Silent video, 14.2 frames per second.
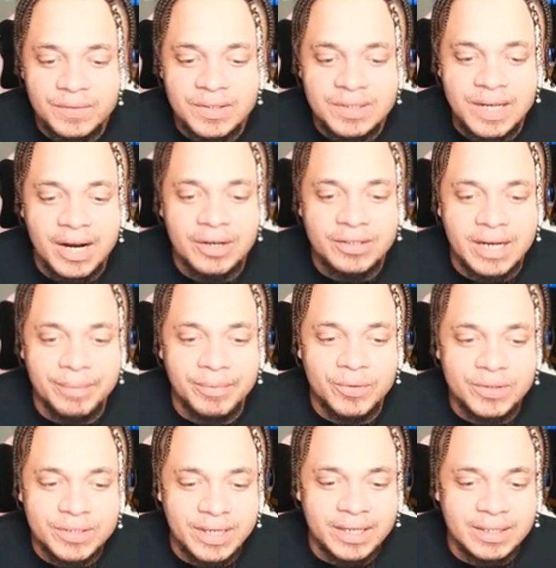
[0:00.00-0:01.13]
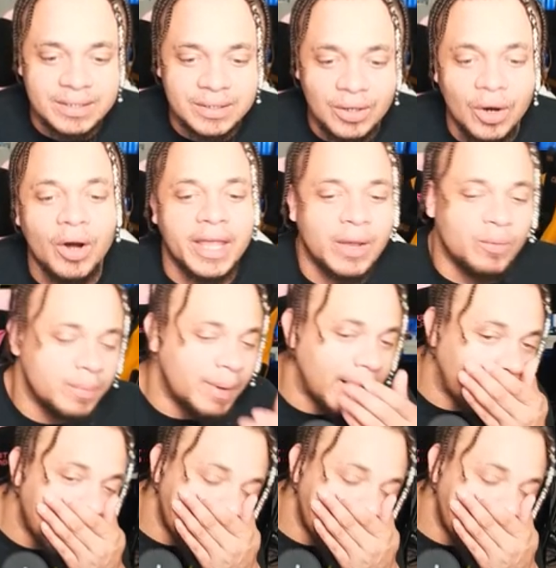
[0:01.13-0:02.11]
of Desire, Chapter 6. Oh, okay, we back.